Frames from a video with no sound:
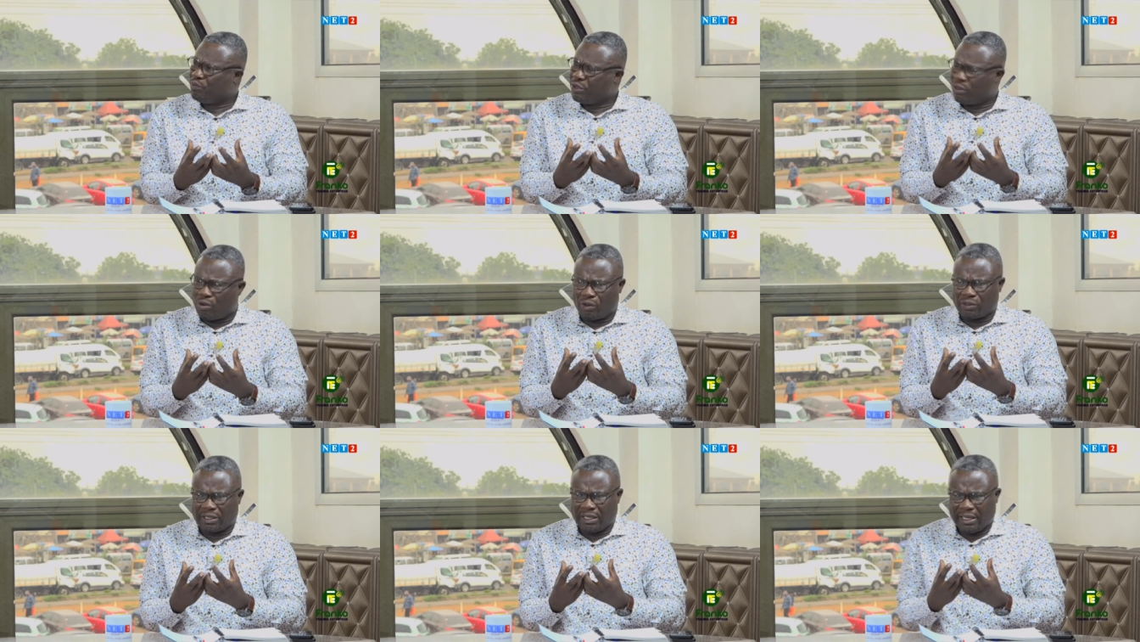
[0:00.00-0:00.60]

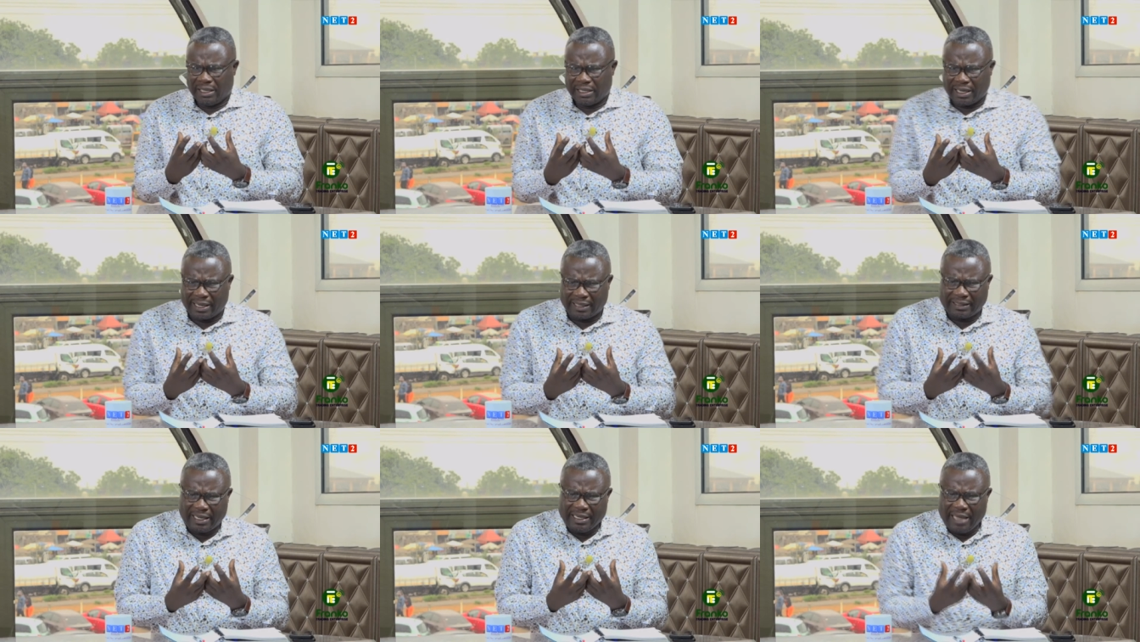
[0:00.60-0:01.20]
because you
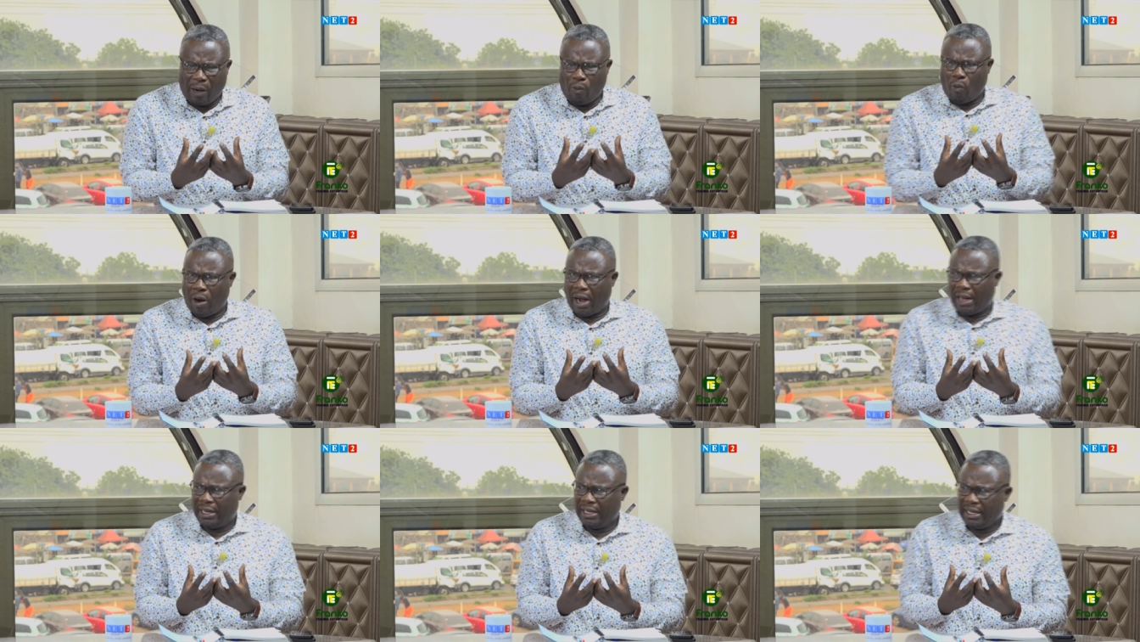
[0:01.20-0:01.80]
can say
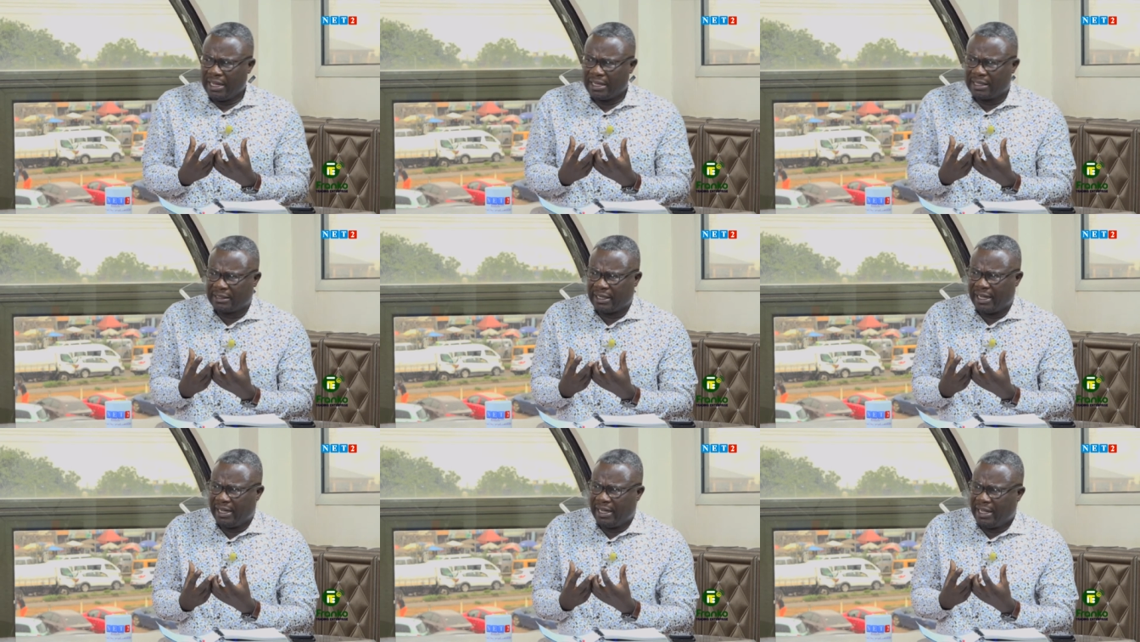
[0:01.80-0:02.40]
Yawa, you
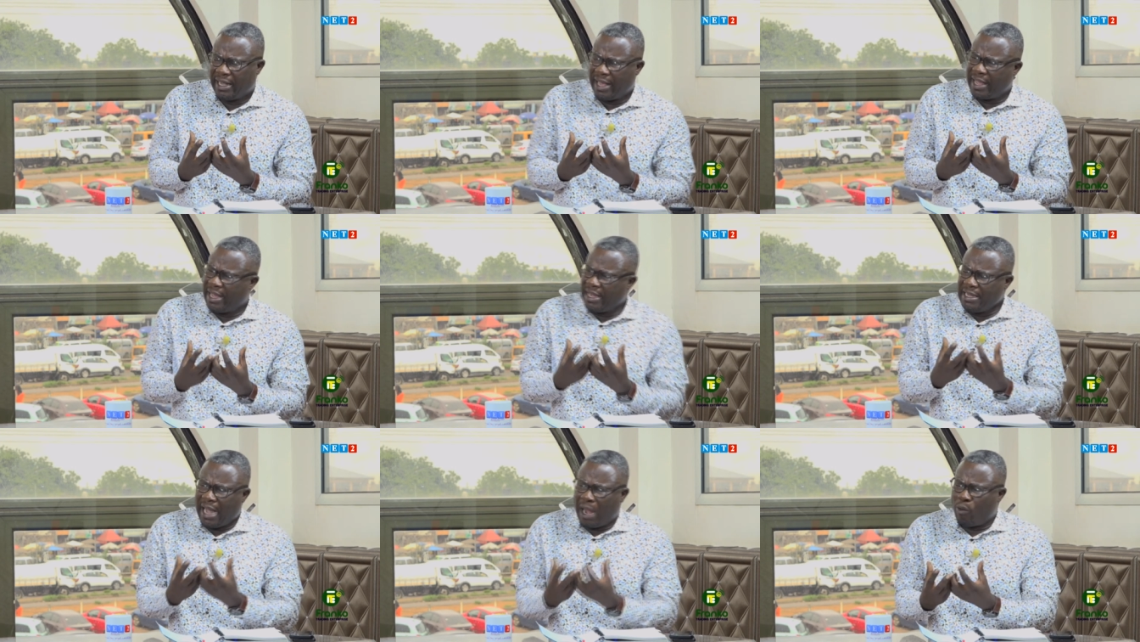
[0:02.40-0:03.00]
say
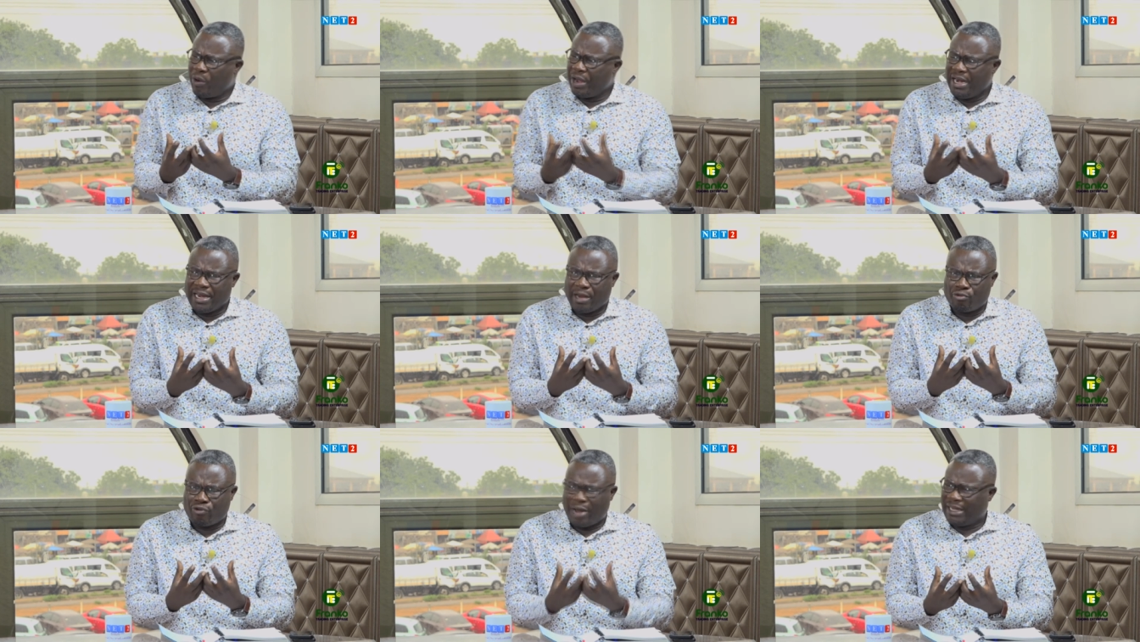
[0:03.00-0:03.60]
Yao in
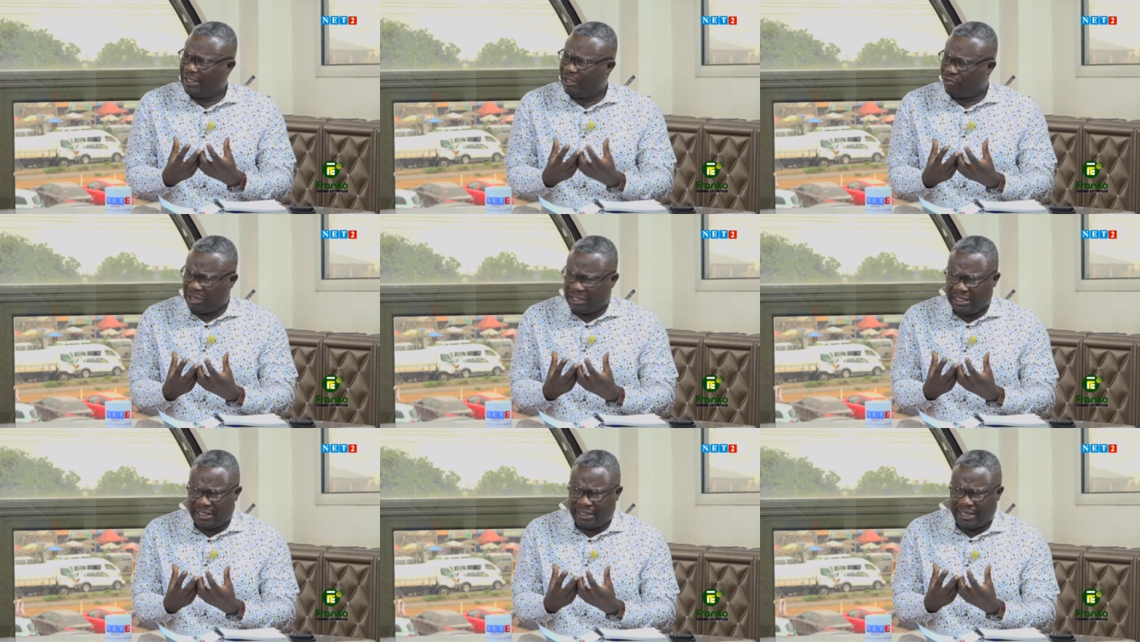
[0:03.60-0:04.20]
the right
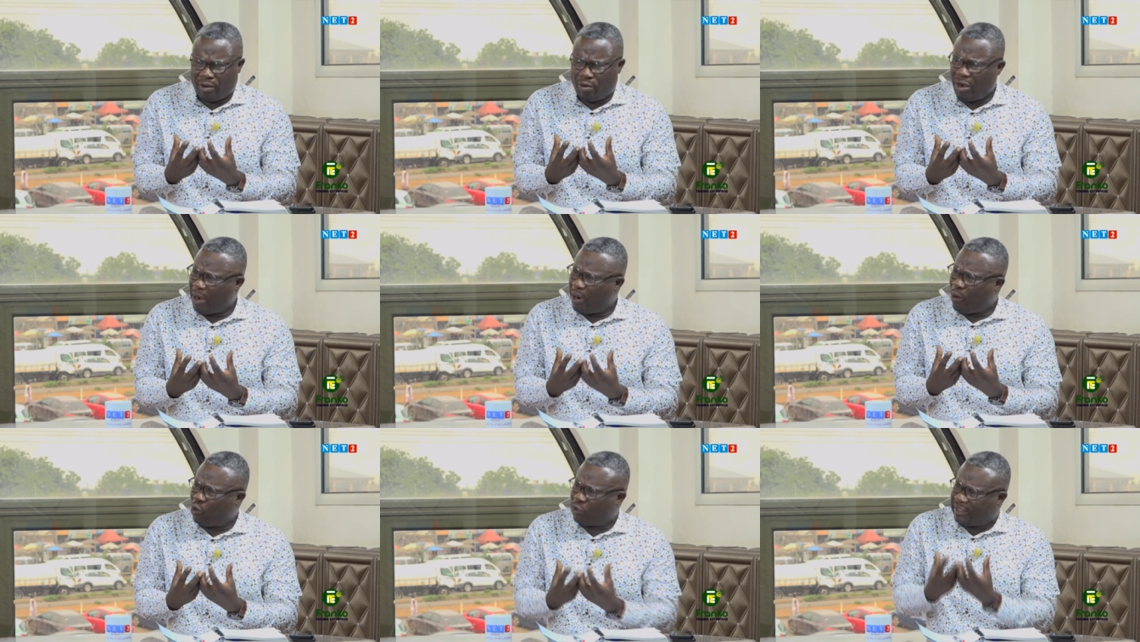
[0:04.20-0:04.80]
direction. You say,
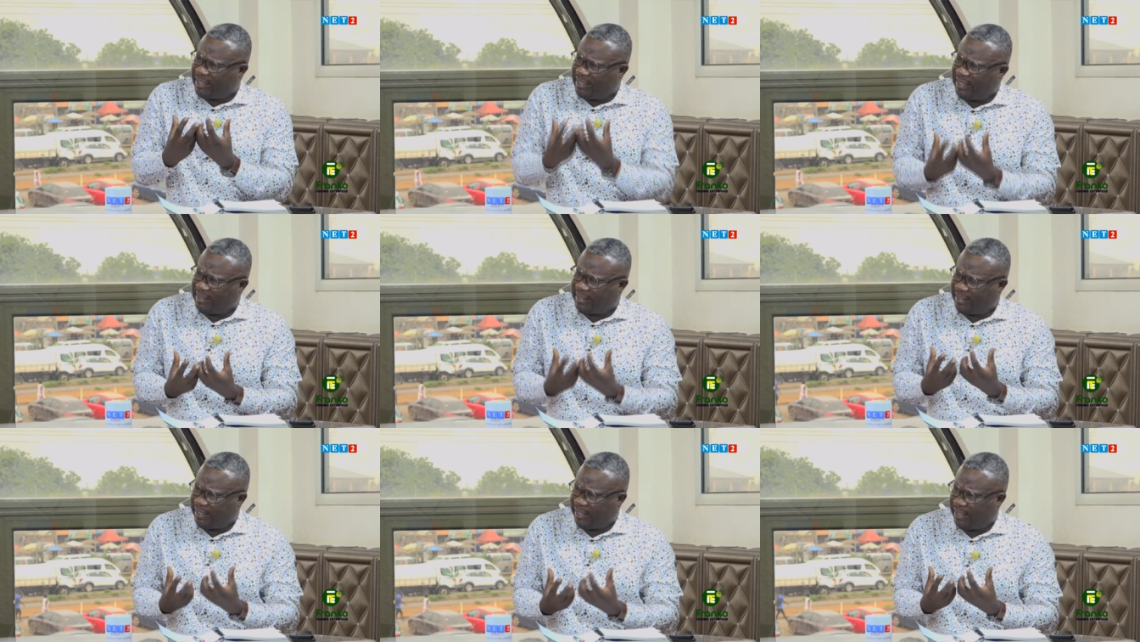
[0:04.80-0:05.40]
okay.
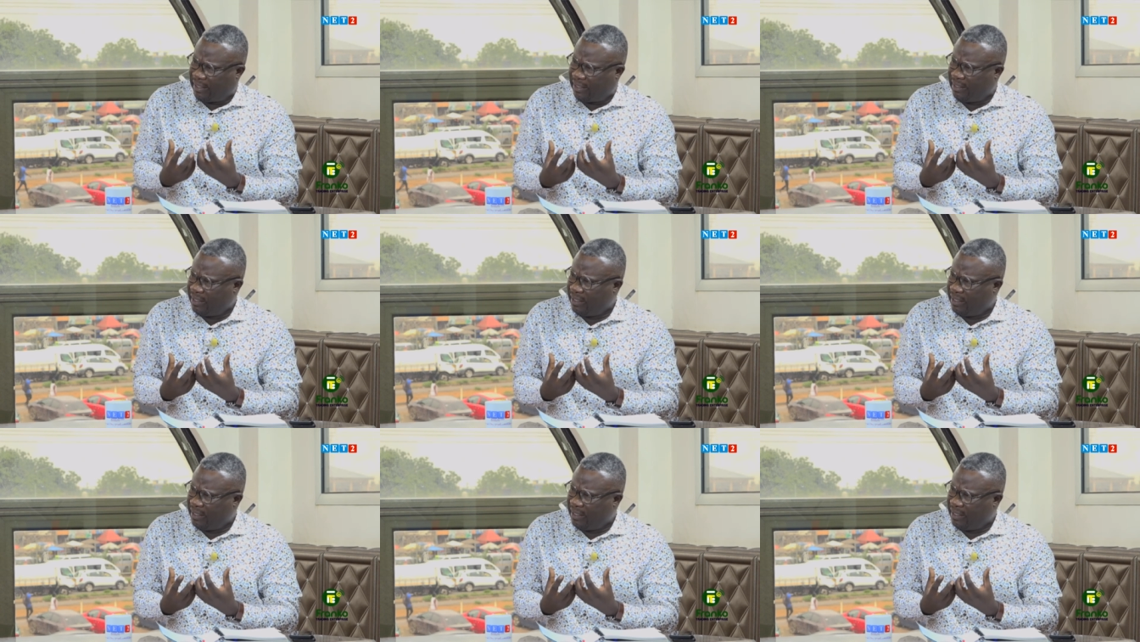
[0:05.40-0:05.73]
Okay.